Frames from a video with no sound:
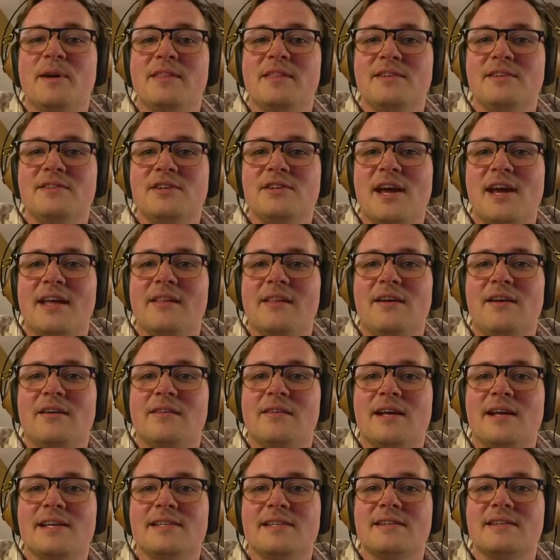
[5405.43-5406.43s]
the chat log
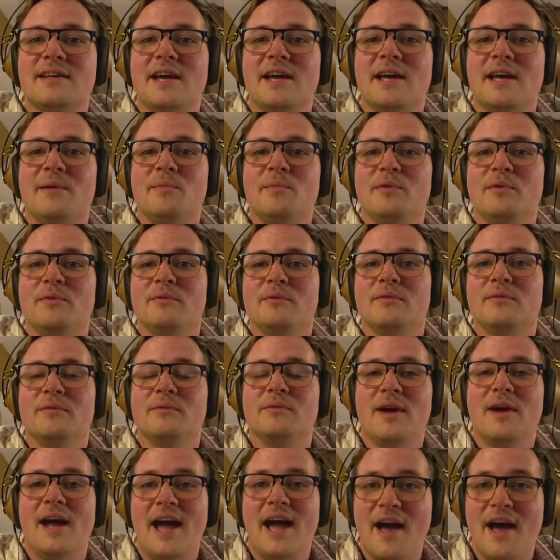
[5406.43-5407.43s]
last time,
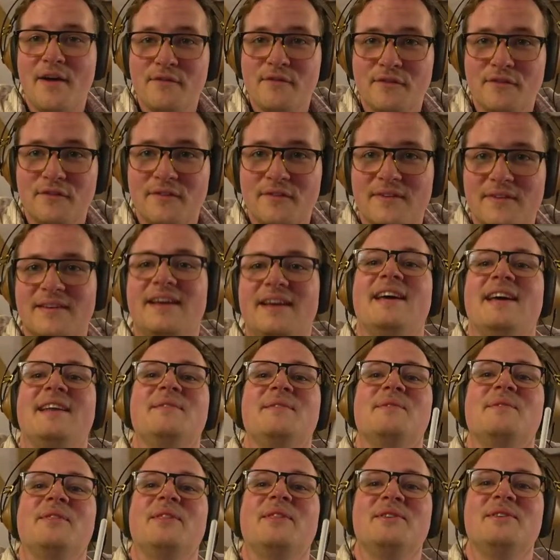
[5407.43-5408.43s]
Raph,
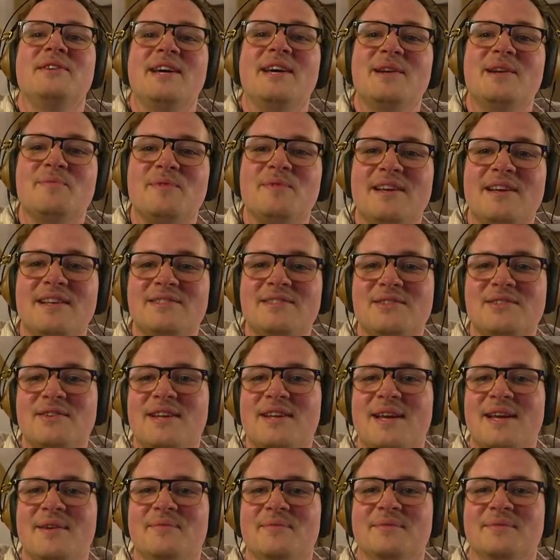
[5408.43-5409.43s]
and learned how to pronounce your
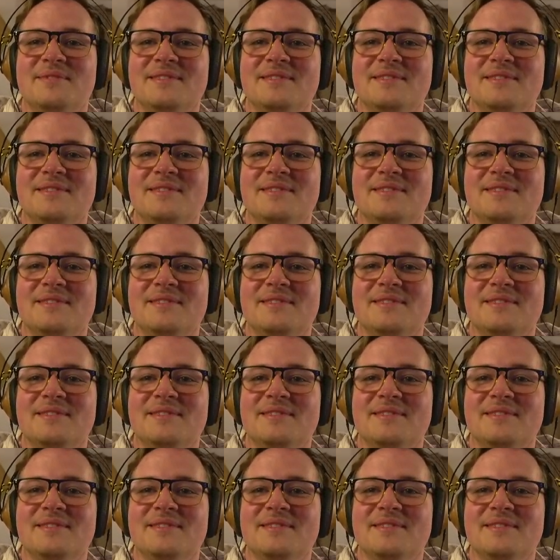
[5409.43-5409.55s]
name.